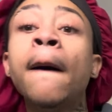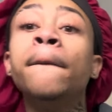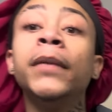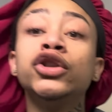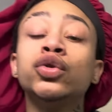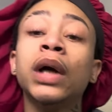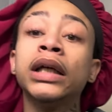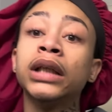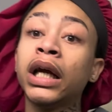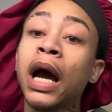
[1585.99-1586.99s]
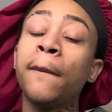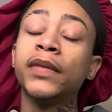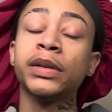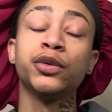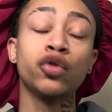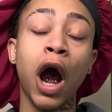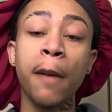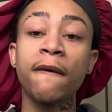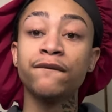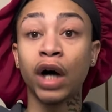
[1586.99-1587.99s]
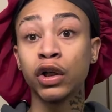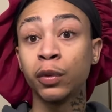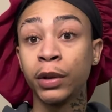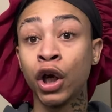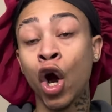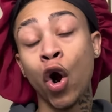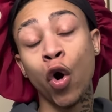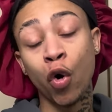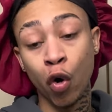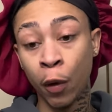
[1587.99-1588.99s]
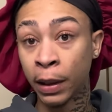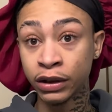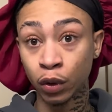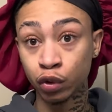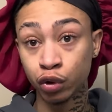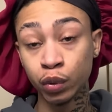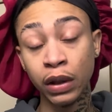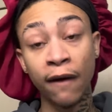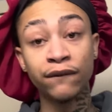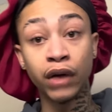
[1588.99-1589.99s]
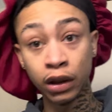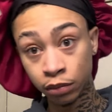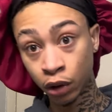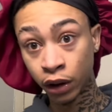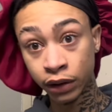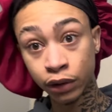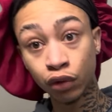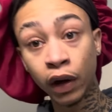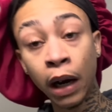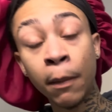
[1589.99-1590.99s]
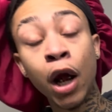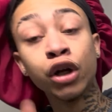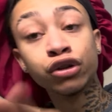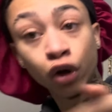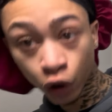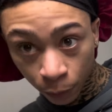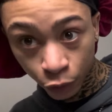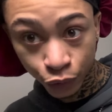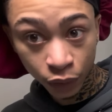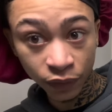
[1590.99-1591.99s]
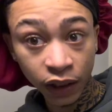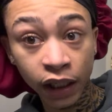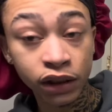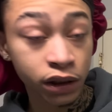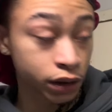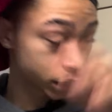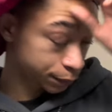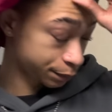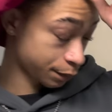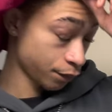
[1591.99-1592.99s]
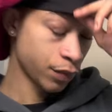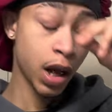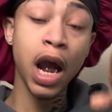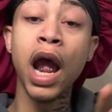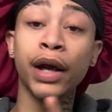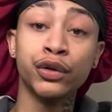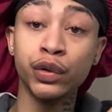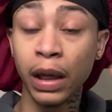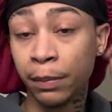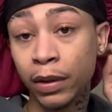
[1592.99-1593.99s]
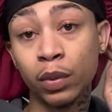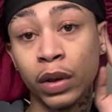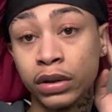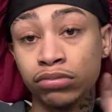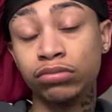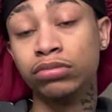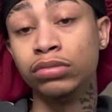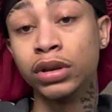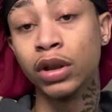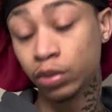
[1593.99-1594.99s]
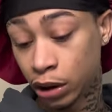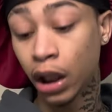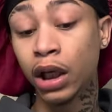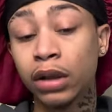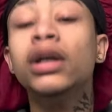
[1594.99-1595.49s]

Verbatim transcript: Make sure you guys like, comment, subscribe, follow me on all my socials, follow me on Instagram, turn on post notifications, and do that big one. No shade.